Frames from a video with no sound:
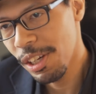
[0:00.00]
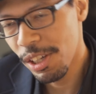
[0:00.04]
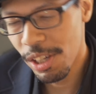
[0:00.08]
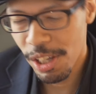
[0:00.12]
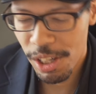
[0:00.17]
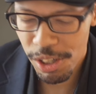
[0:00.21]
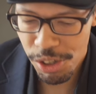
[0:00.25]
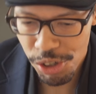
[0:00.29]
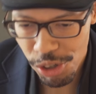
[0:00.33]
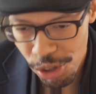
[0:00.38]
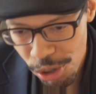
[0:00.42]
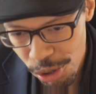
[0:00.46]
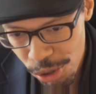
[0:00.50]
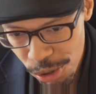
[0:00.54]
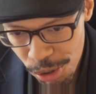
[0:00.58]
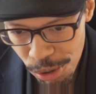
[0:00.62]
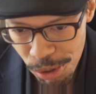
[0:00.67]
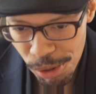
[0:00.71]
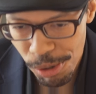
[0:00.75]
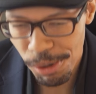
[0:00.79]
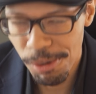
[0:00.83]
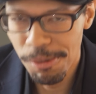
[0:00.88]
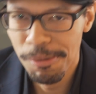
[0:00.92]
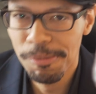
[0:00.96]
get
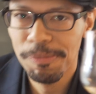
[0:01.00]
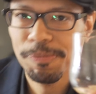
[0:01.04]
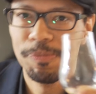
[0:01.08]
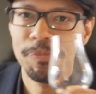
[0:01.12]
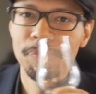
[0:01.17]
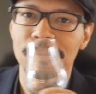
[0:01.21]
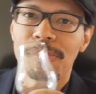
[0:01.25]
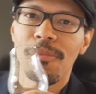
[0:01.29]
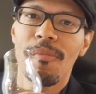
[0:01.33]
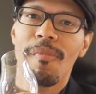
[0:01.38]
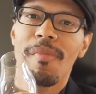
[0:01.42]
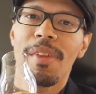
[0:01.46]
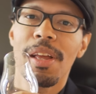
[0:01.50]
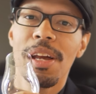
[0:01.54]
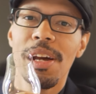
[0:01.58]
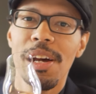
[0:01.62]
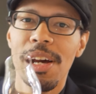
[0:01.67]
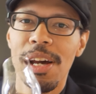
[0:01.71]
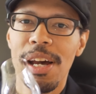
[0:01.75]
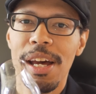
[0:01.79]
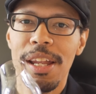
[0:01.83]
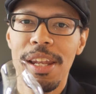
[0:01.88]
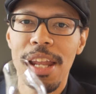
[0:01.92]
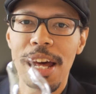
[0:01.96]
you
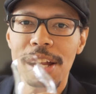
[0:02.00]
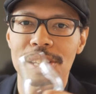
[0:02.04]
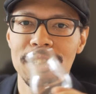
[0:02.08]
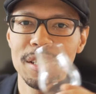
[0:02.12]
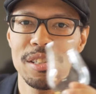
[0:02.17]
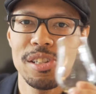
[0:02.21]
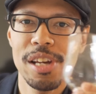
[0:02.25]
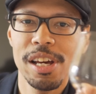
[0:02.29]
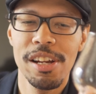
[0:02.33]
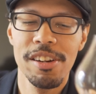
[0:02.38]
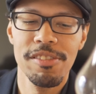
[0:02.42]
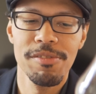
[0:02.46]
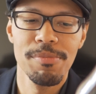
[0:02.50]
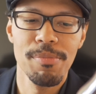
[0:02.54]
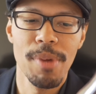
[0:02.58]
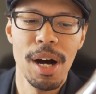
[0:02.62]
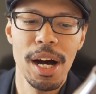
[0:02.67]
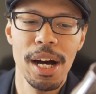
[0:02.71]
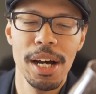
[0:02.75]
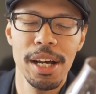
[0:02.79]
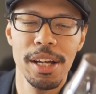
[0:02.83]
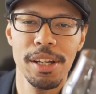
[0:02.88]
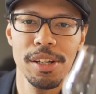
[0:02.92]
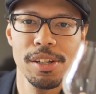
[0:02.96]
in that state of
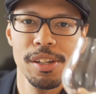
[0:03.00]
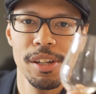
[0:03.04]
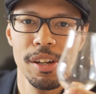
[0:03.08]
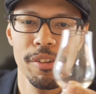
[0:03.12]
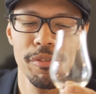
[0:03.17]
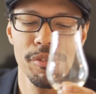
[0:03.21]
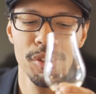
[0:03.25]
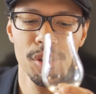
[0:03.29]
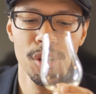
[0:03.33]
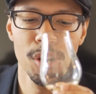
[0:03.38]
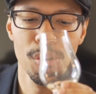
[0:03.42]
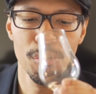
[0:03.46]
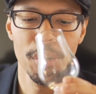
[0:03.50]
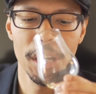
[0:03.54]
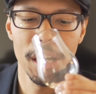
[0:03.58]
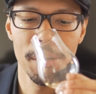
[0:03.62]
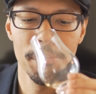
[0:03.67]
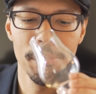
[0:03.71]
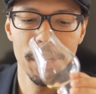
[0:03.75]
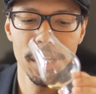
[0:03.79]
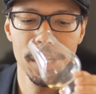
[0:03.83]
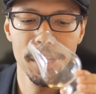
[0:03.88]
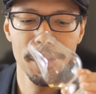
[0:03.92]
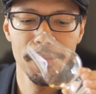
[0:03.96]
mind, if you know what I
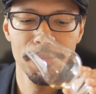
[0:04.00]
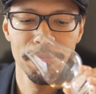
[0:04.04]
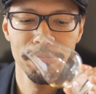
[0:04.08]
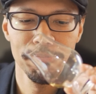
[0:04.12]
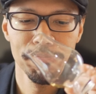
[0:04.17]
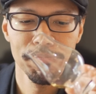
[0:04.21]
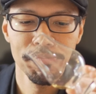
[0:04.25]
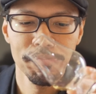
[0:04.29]
mean.